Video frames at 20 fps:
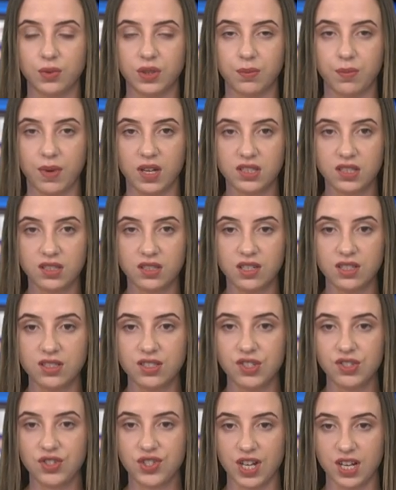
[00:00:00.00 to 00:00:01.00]
with
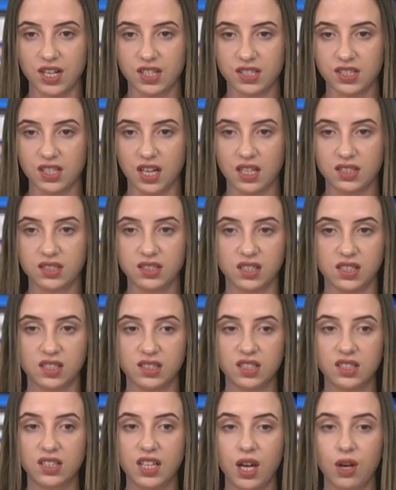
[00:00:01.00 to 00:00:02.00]
massacres and genocides
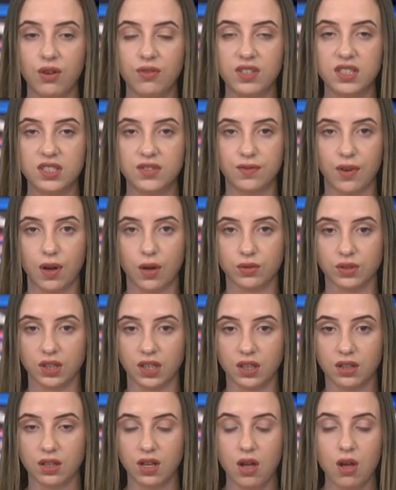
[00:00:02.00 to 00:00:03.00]
since the day of its
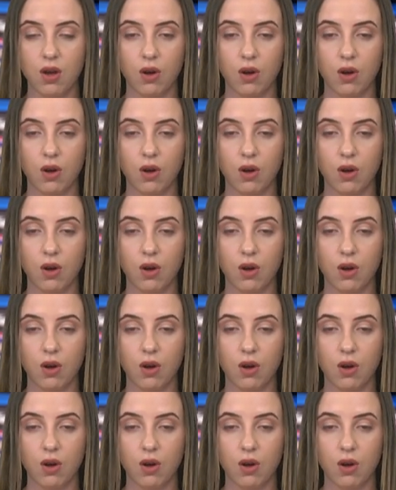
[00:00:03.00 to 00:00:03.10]
founding.